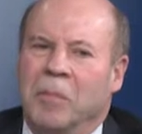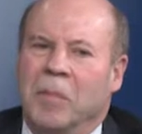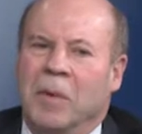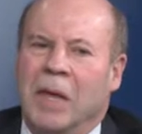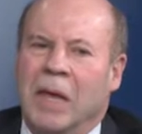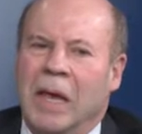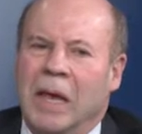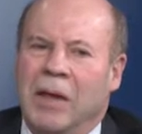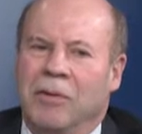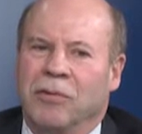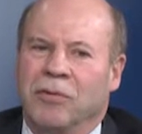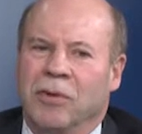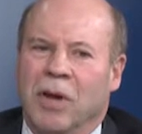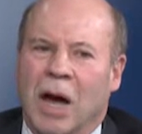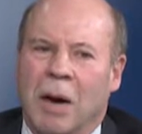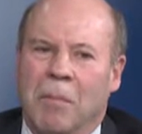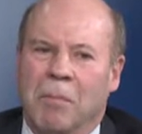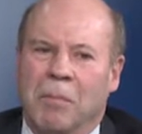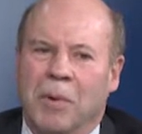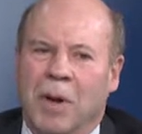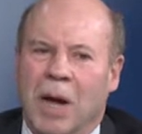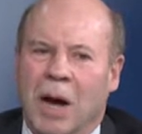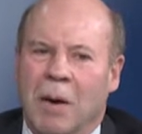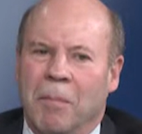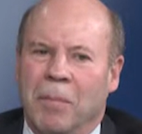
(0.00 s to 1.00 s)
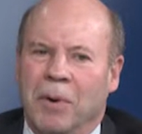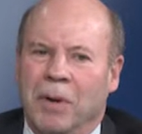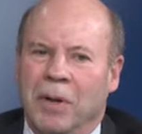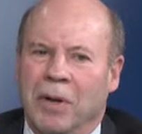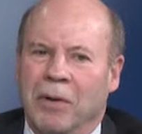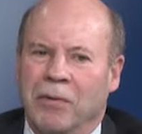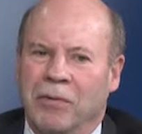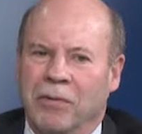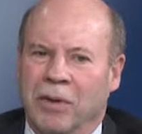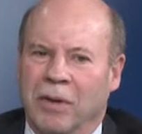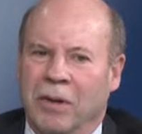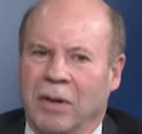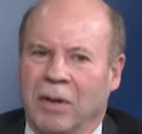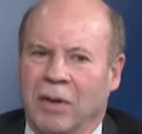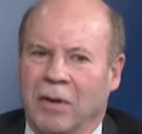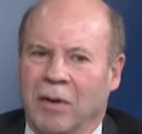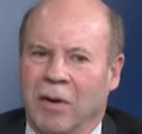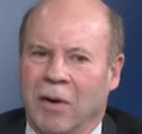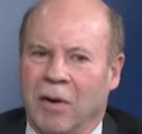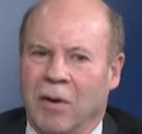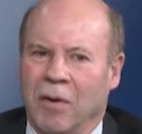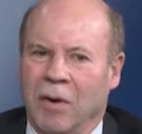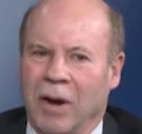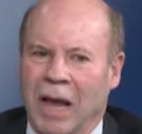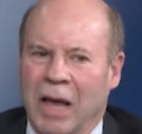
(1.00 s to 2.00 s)
ESOP companies that
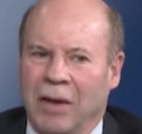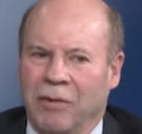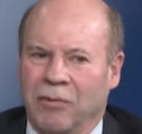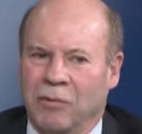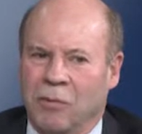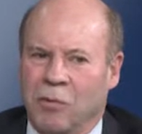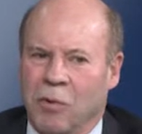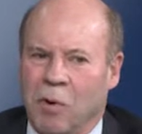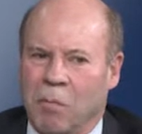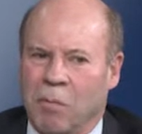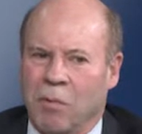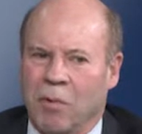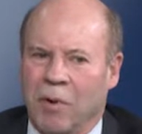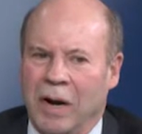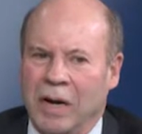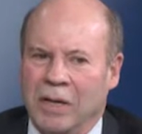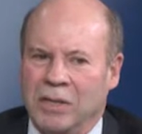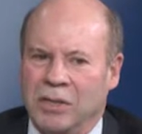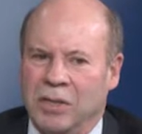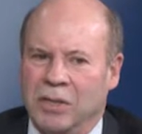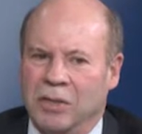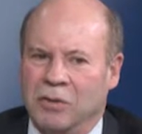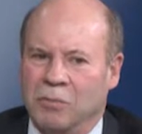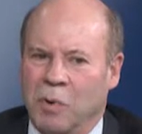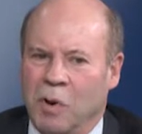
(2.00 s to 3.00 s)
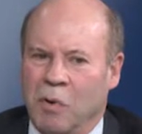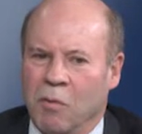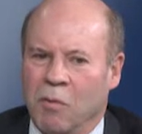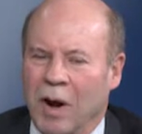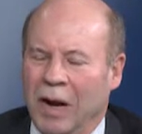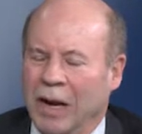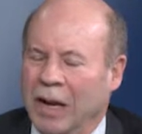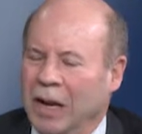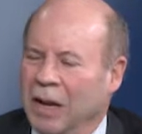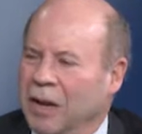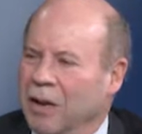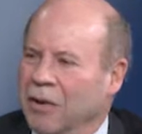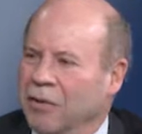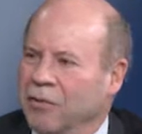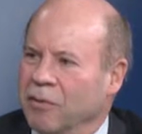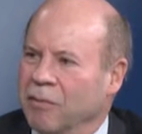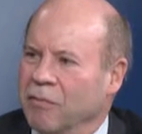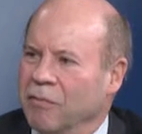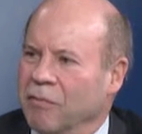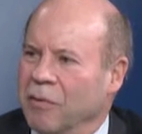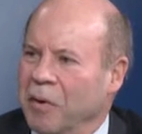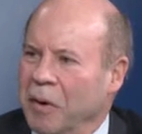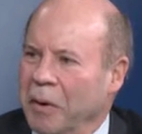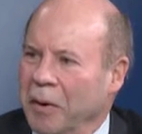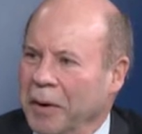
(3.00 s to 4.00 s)
are S corporations, we run into some
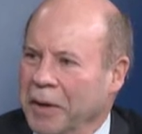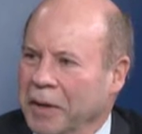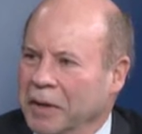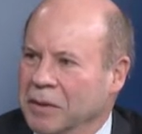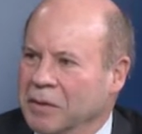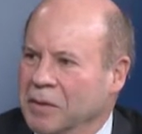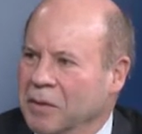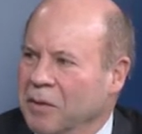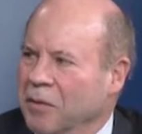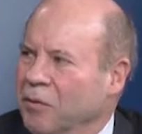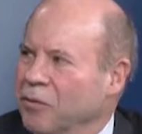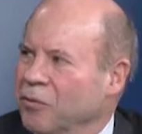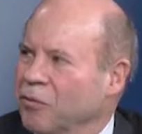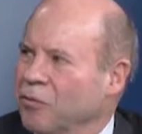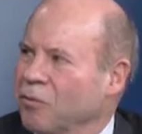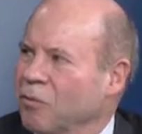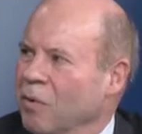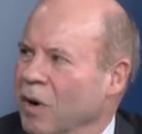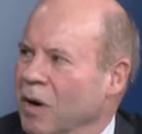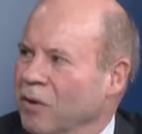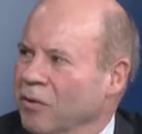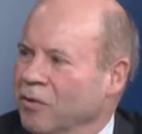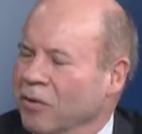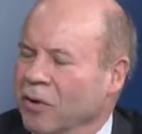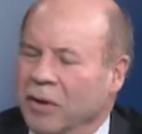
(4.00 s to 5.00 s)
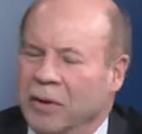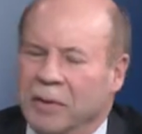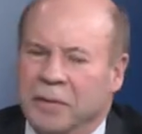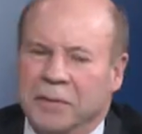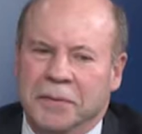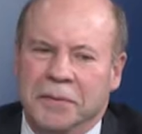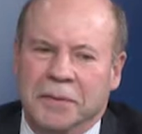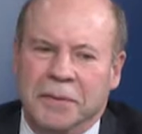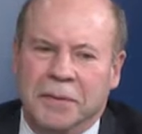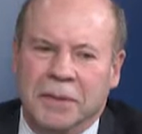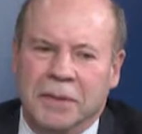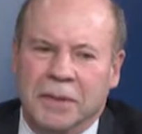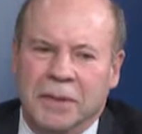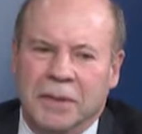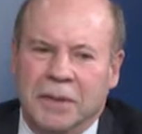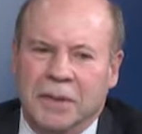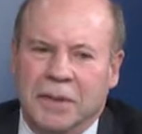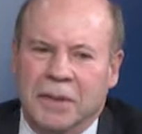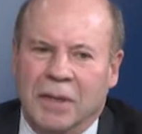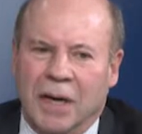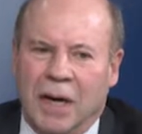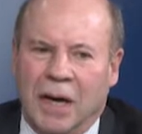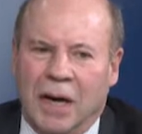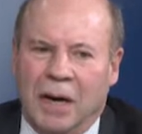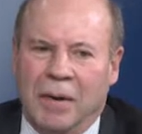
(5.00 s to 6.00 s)
very stringent
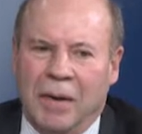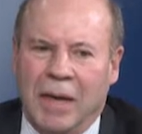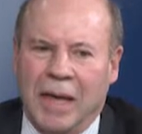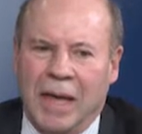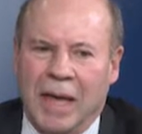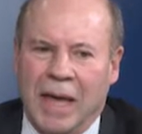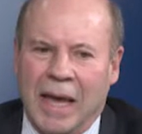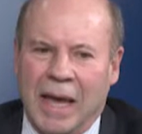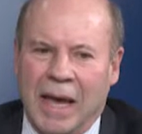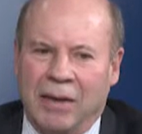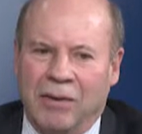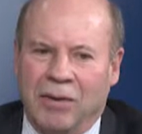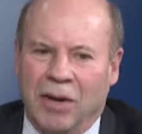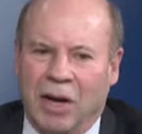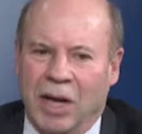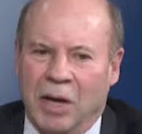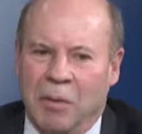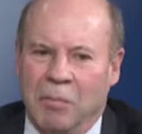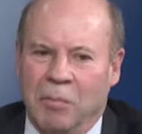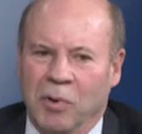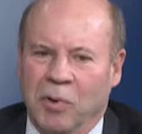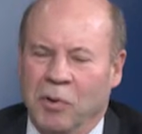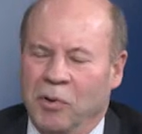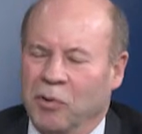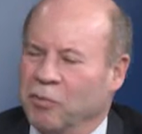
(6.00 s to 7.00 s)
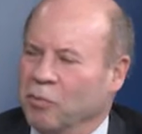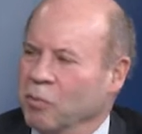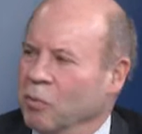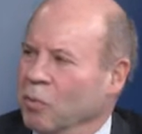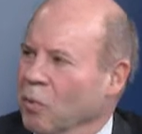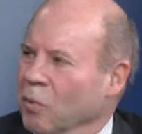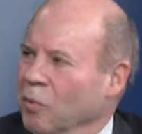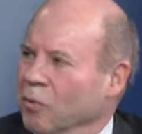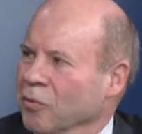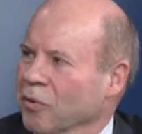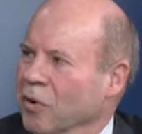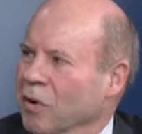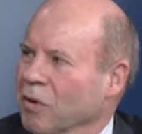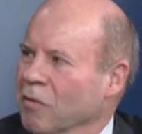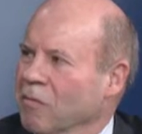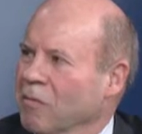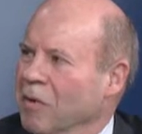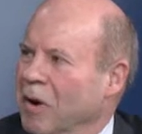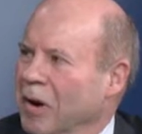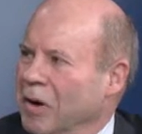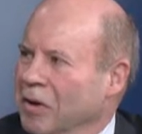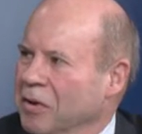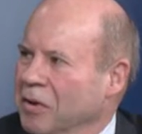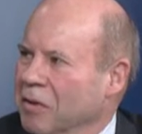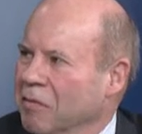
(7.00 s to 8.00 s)
anti-abuse rules that are
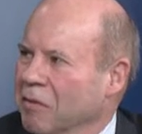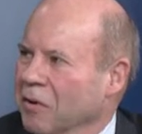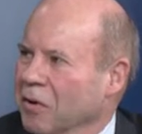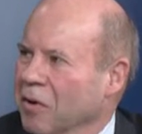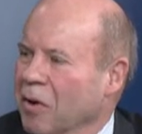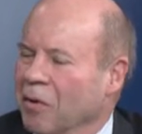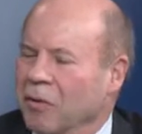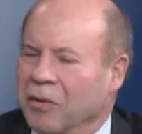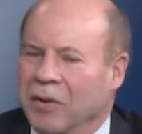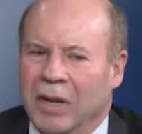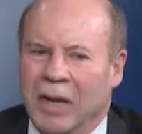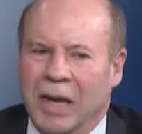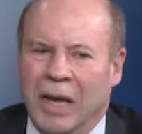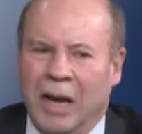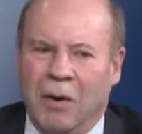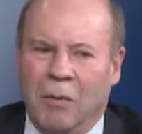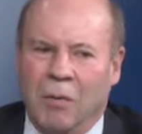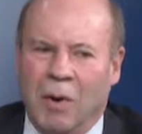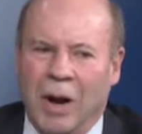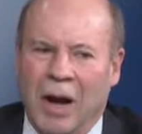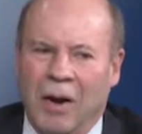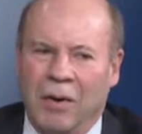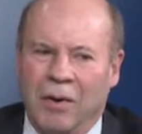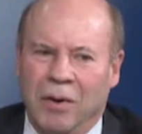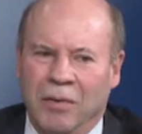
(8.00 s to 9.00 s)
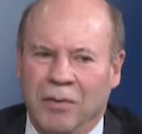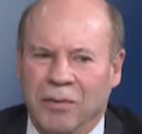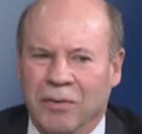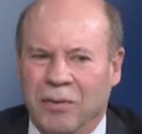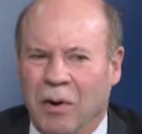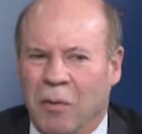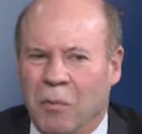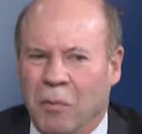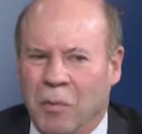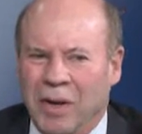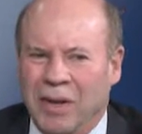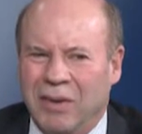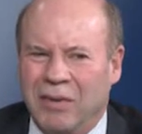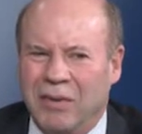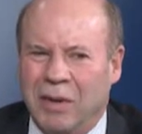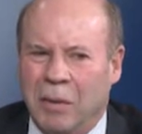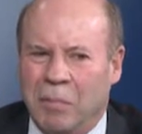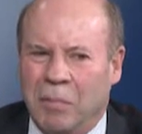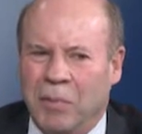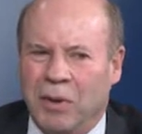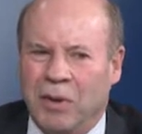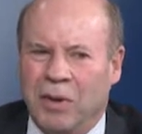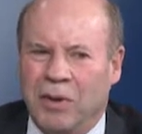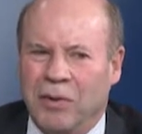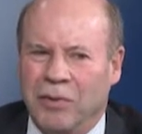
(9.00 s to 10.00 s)
very difficult to get around it. So we
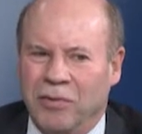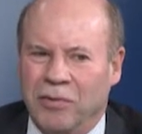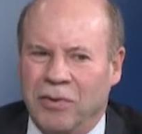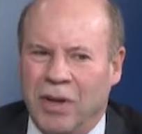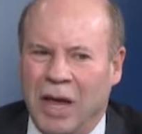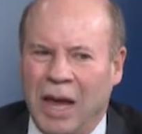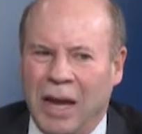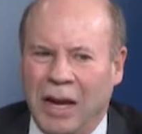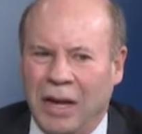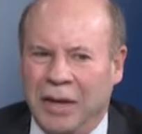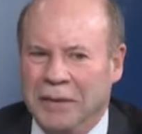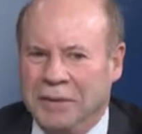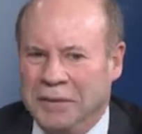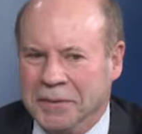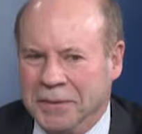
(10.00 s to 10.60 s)
typically say,